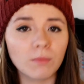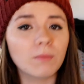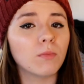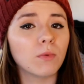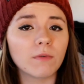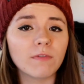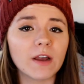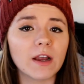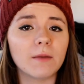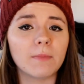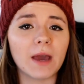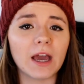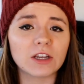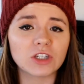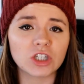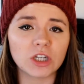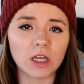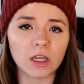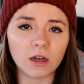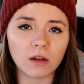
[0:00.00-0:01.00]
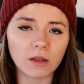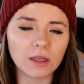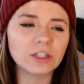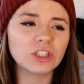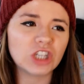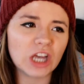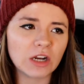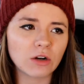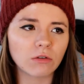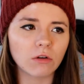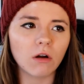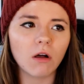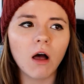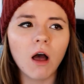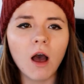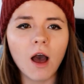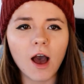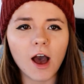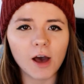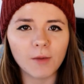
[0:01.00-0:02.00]
we're very passionate in general
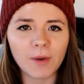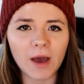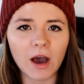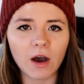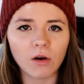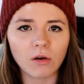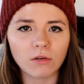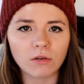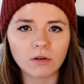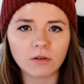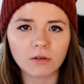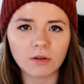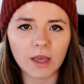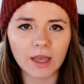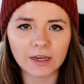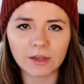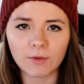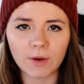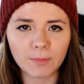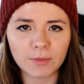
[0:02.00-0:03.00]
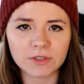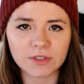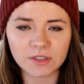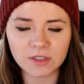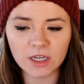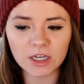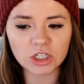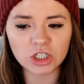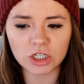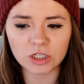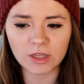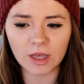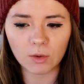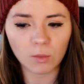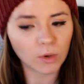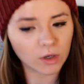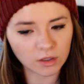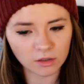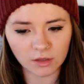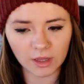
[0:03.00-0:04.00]
about any representation
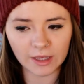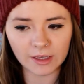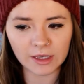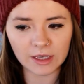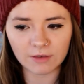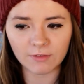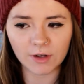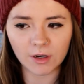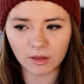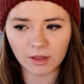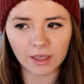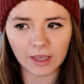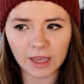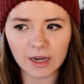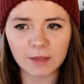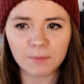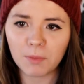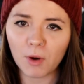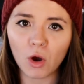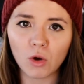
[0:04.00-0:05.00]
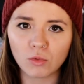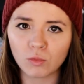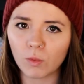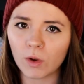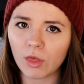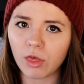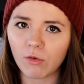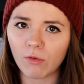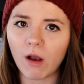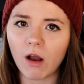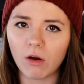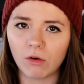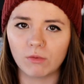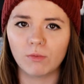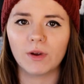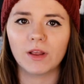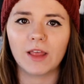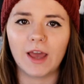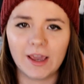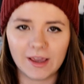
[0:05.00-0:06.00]
that we're like, even like any bone we're
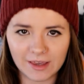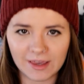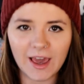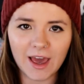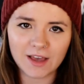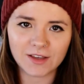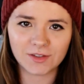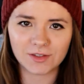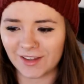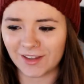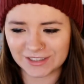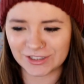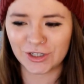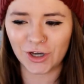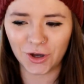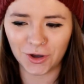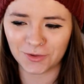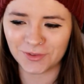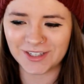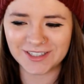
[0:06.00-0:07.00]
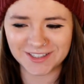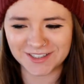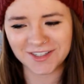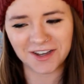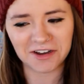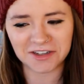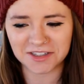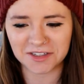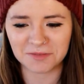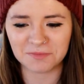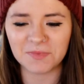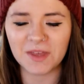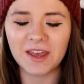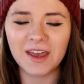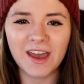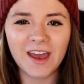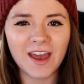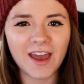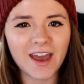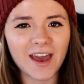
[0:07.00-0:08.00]
thrown, we're like, yes, let's go, this is awesome.
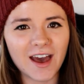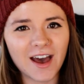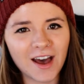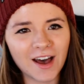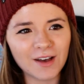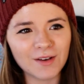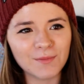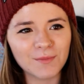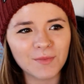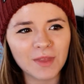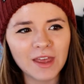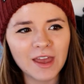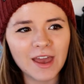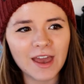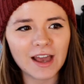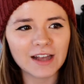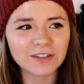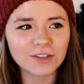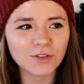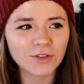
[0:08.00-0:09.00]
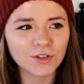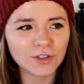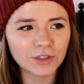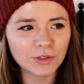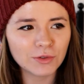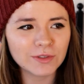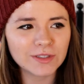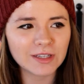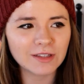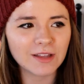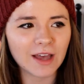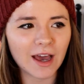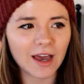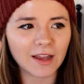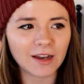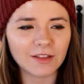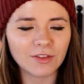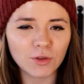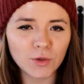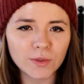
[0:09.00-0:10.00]
And so they're using
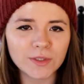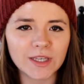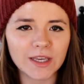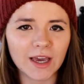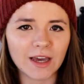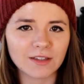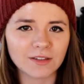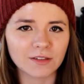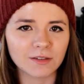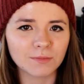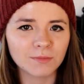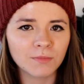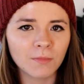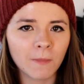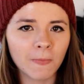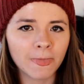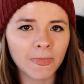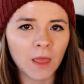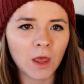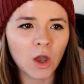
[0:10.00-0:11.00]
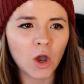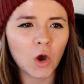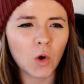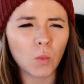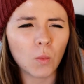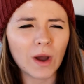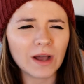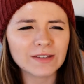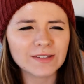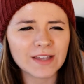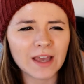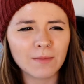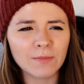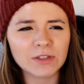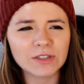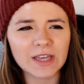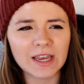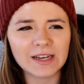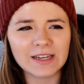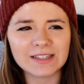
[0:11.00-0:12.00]
that enthusiasm while
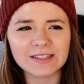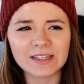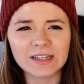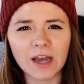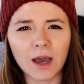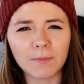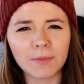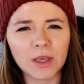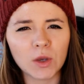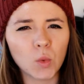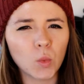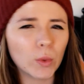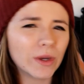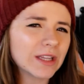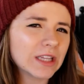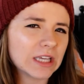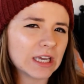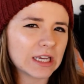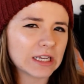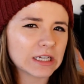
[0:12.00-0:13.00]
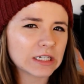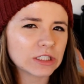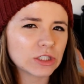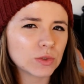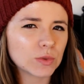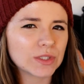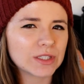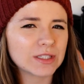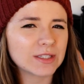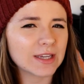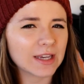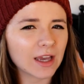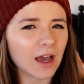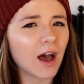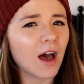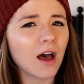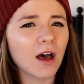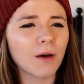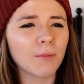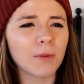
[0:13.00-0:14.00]
simultaneously not being willing to stick
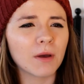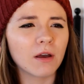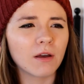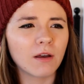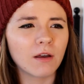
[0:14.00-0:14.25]
up